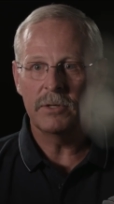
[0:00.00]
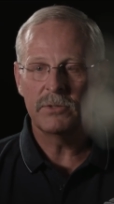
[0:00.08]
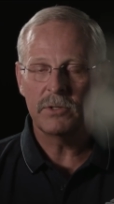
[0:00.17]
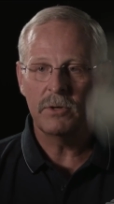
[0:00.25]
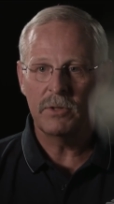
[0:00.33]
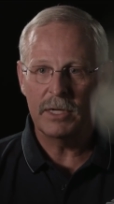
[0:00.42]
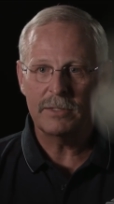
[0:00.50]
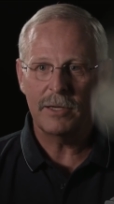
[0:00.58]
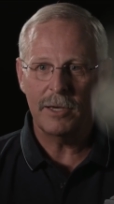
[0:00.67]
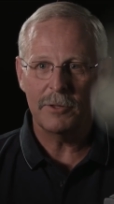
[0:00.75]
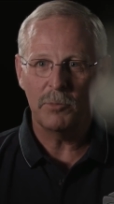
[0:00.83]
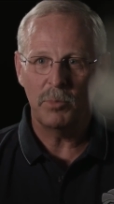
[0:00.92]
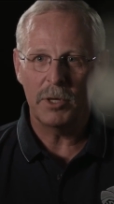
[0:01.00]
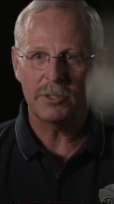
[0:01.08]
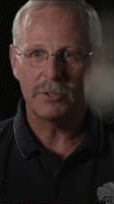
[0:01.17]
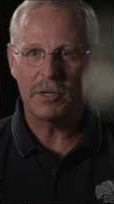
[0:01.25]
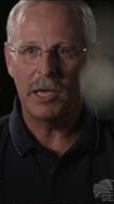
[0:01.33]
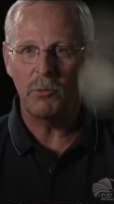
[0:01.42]
So that's how the
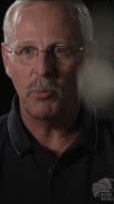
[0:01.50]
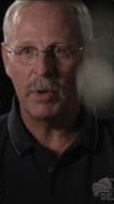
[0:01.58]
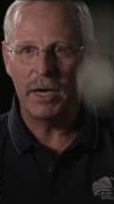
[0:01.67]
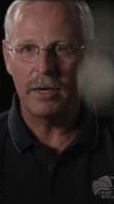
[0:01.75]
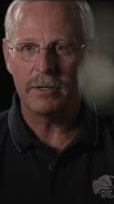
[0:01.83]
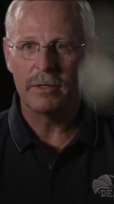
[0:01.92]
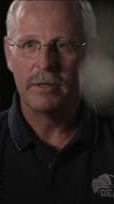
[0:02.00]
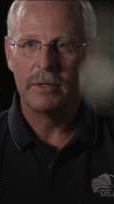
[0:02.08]
picture came about.